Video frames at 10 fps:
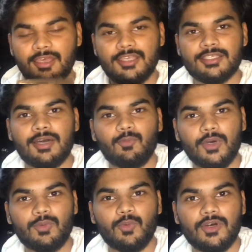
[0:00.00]

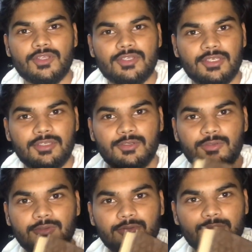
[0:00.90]
Someone was
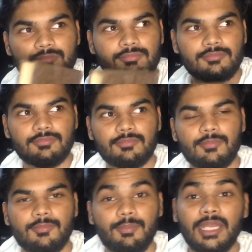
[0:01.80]
into
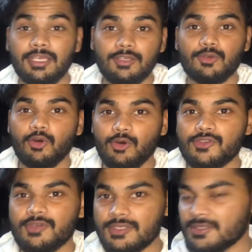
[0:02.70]
betting into horse
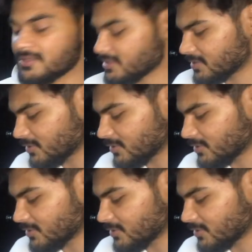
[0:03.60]
races.